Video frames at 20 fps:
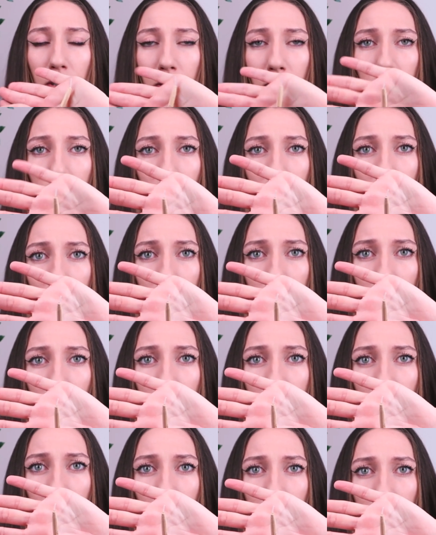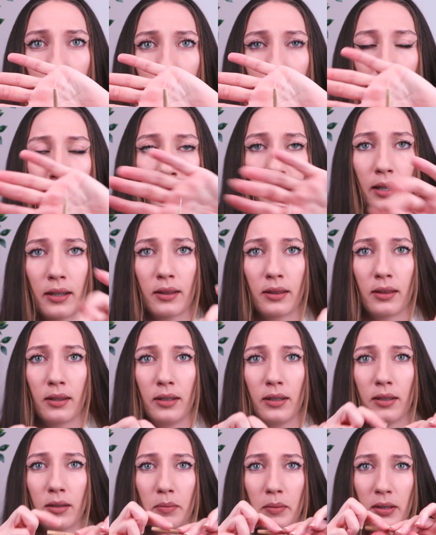The only thing they say is that
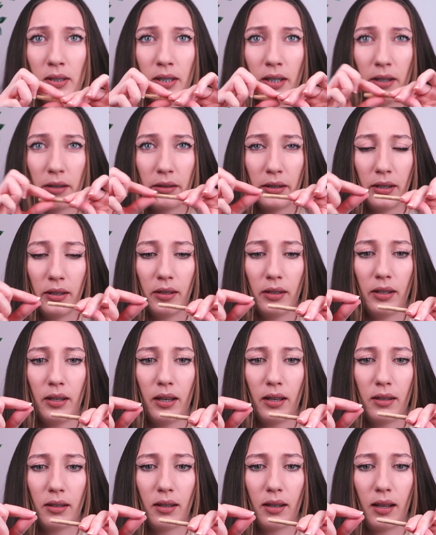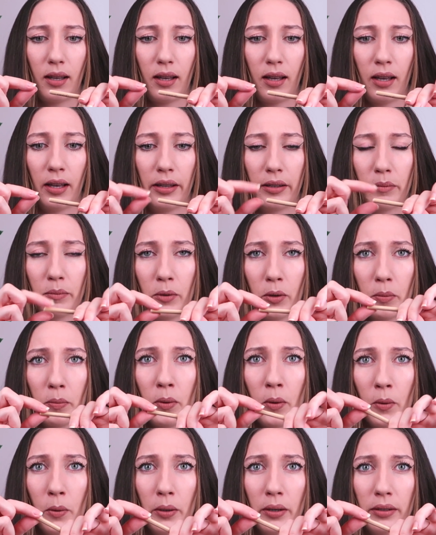this material has more
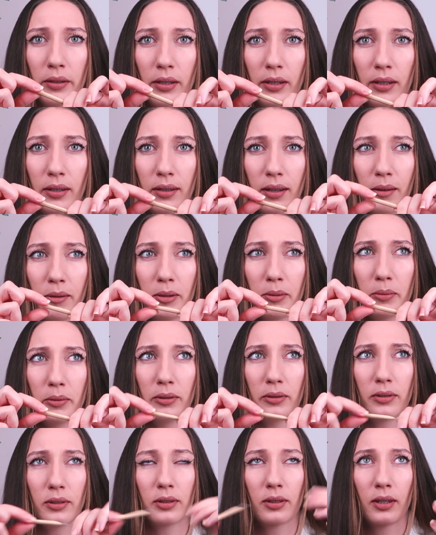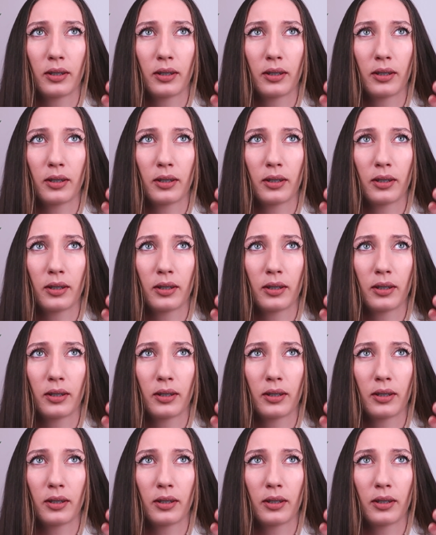pores in it, so it would,